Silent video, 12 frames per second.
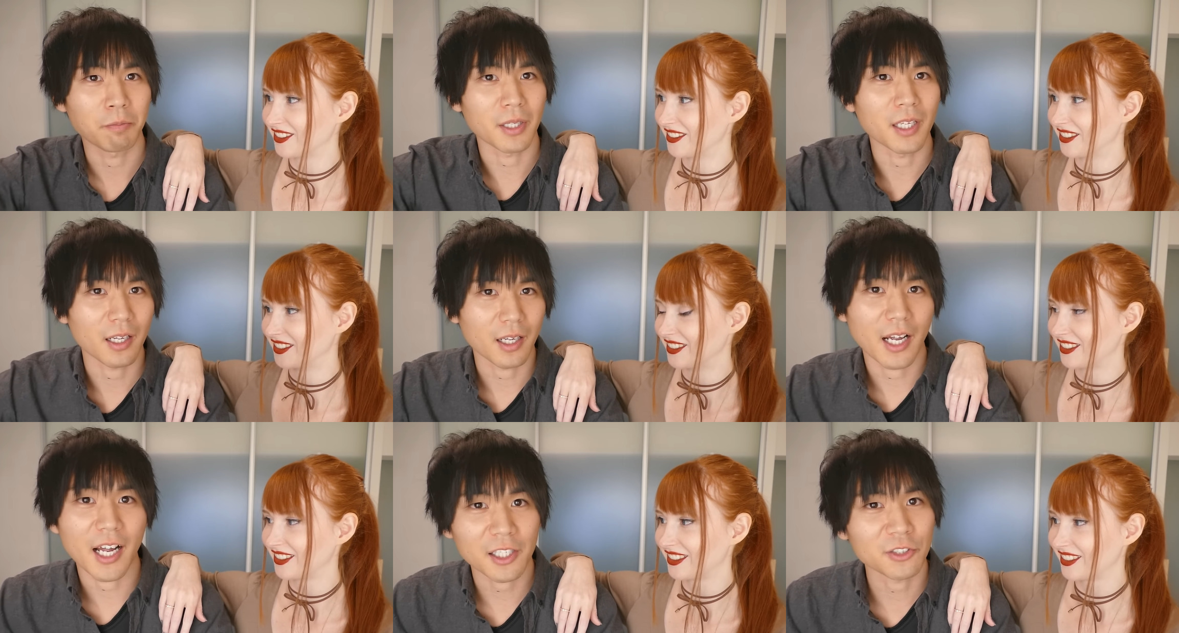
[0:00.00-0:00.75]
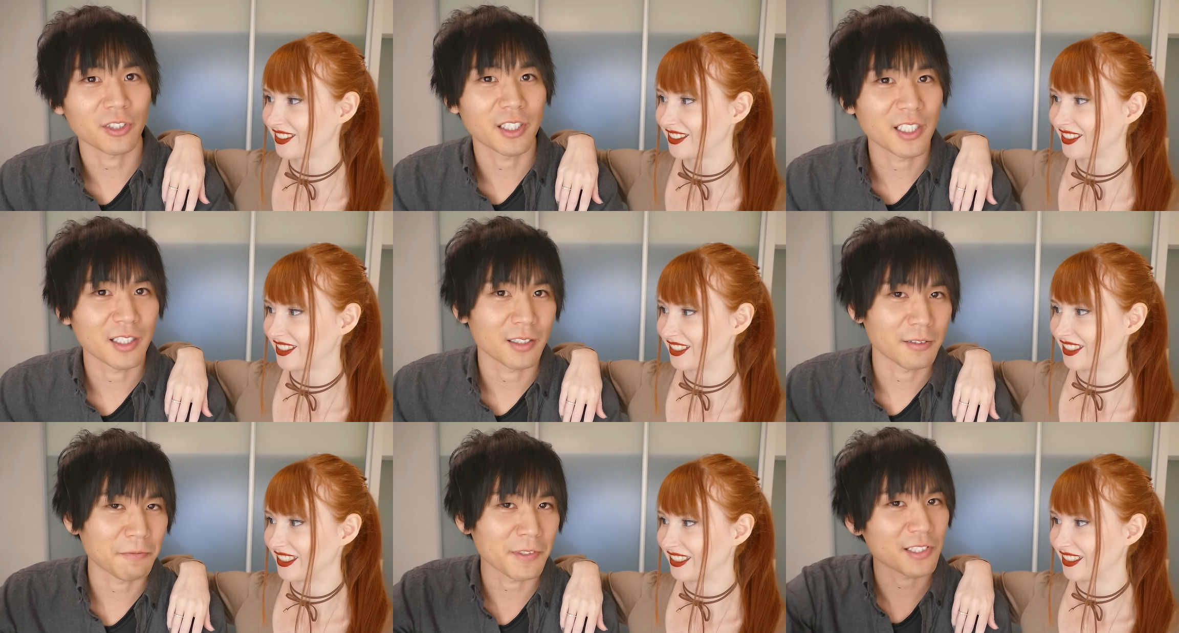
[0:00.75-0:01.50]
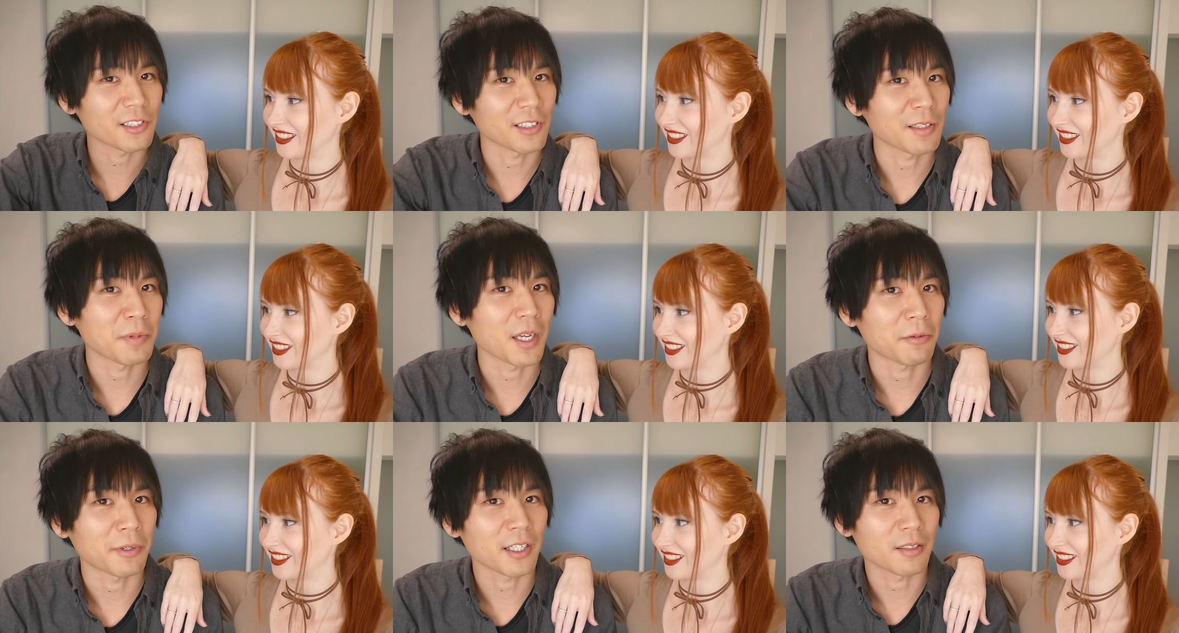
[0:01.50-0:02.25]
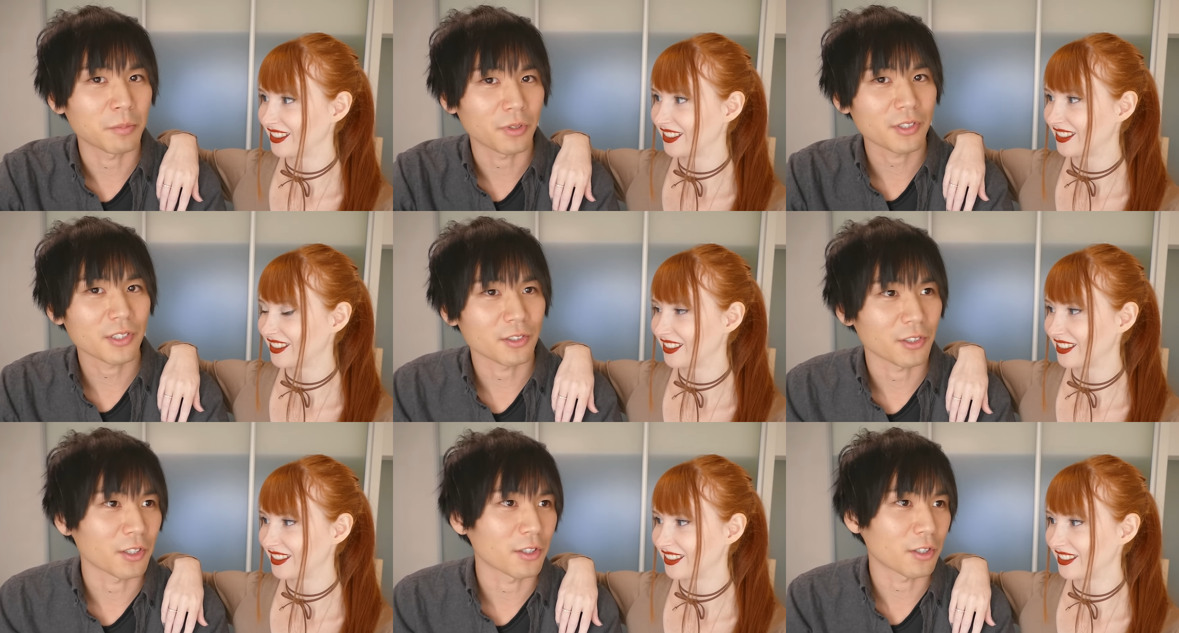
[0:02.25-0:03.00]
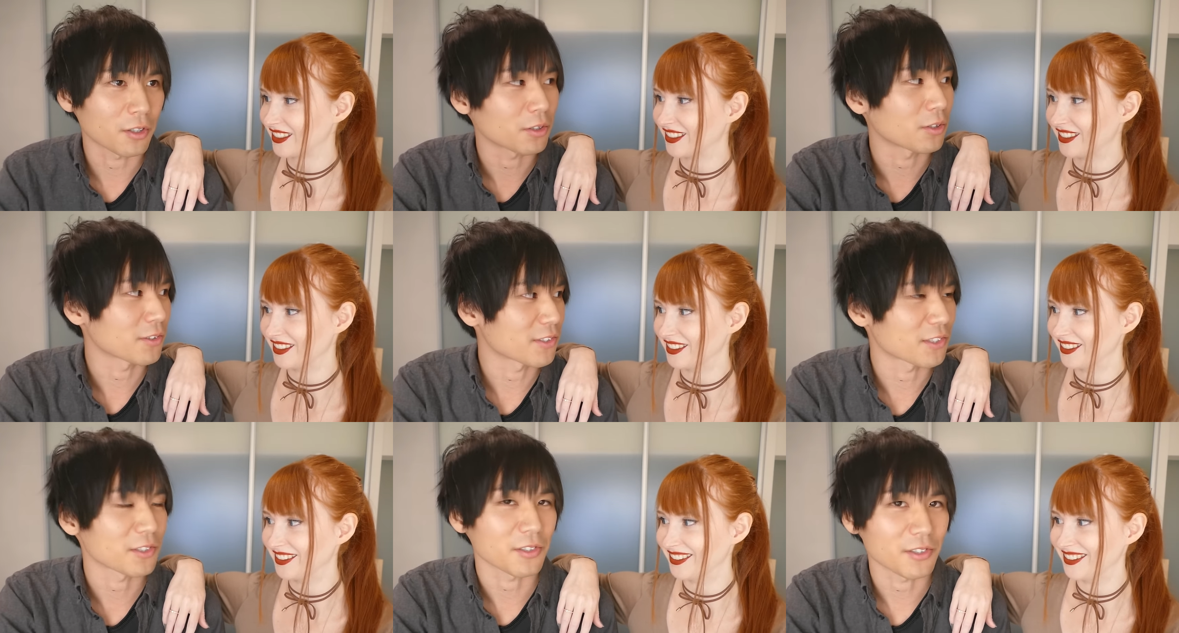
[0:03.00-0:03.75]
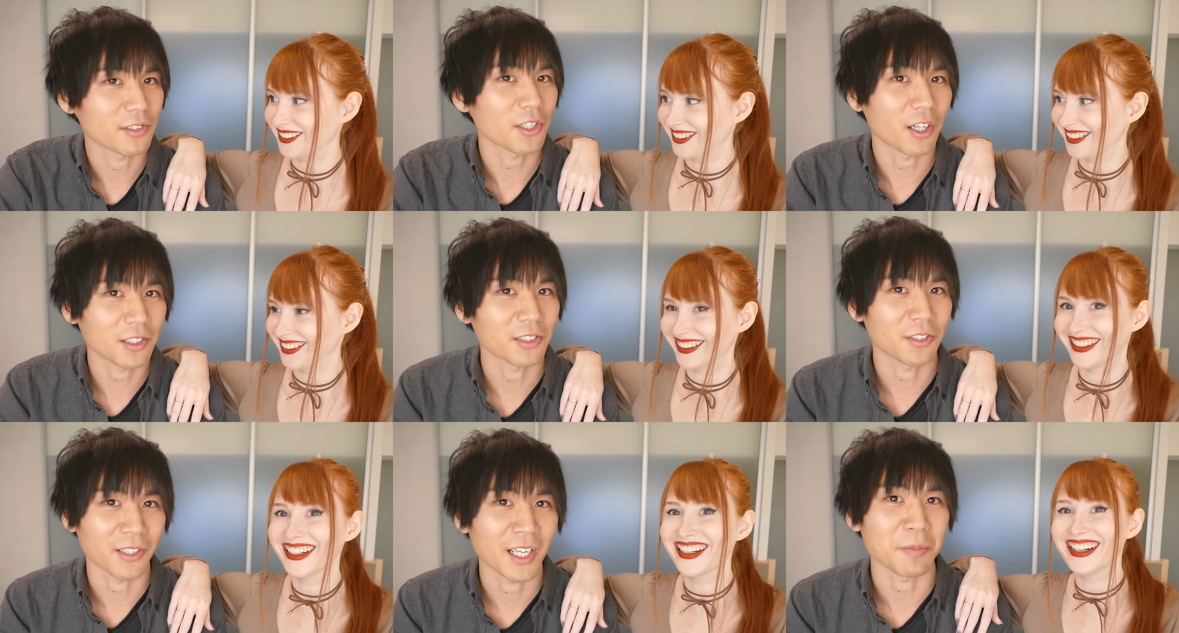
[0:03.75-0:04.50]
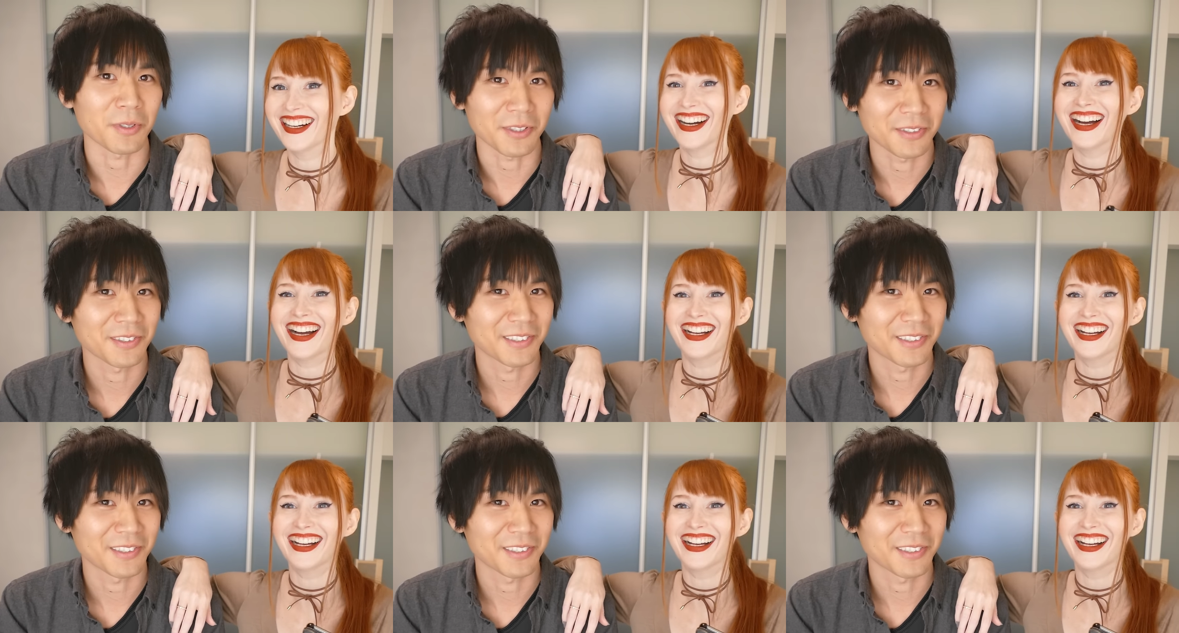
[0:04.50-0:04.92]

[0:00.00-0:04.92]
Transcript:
Speaker 1: be actually physically be around the bush to go to talk to her neighbor. Why,